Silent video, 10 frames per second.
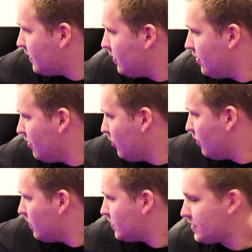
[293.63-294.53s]

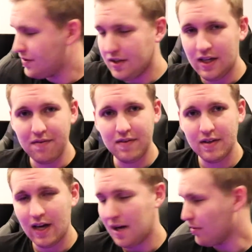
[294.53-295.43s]
new sleeved
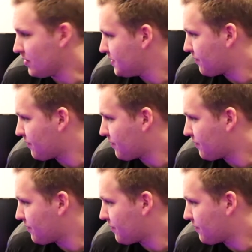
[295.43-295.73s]
cables